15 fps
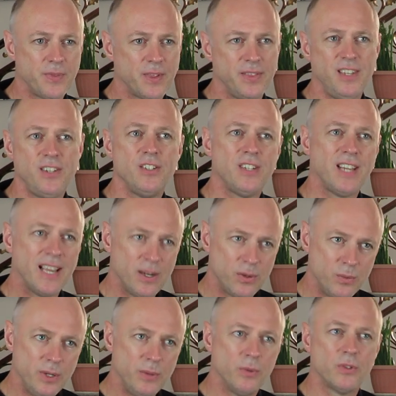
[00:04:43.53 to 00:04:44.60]
this is how
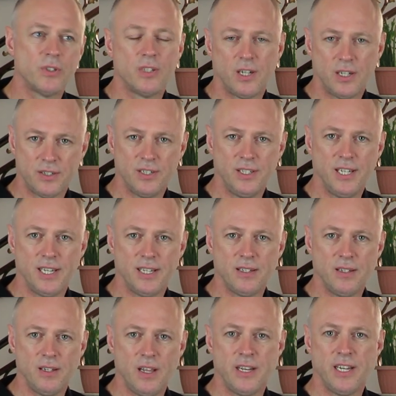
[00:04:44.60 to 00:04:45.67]
we will start to get
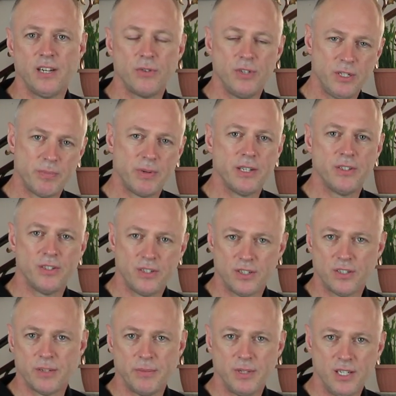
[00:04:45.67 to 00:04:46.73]
an increased presence at
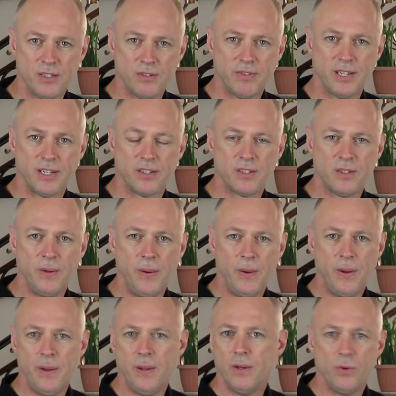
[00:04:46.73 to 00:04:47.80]
some of these events.
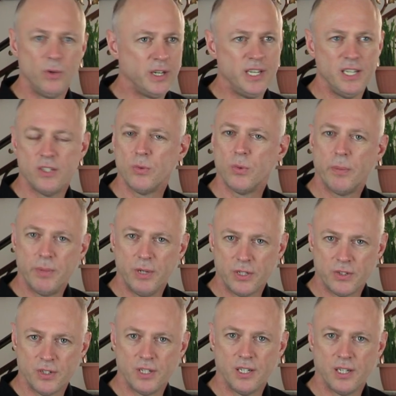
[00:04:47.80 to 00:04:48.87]
All it needs is one
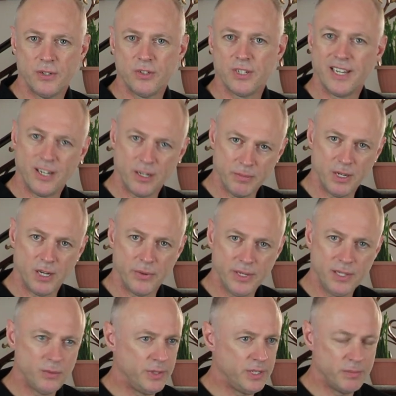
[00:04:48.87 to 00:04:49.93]
person to go saying I'm going.
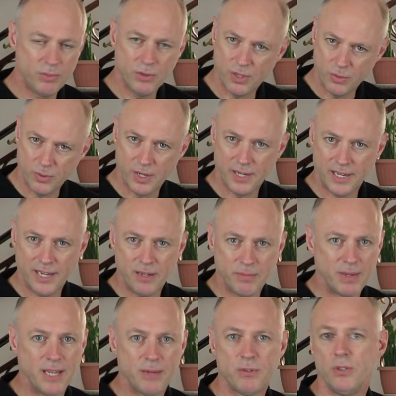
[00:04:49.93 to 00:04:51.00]
We can put the word out, and
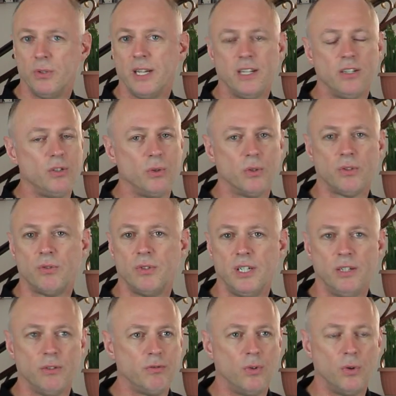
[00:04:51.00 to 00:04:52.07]
perhaps you'll get 2 or 3
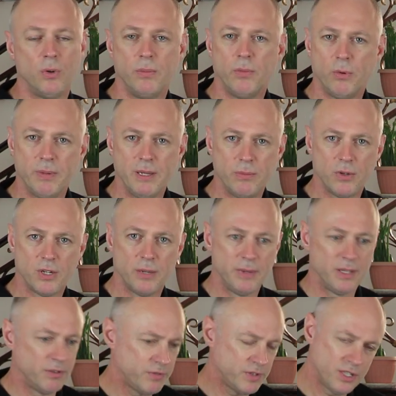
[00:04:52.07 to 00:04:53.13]
or 4 more people coming
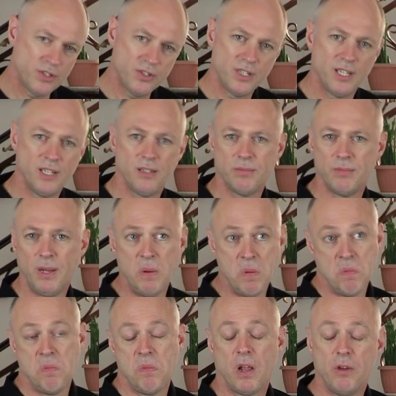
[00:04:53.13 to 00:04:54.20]
the first year.
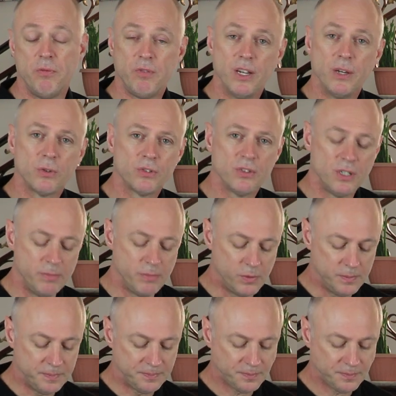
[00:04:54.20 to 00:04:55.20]
Hopefully it'll snowball.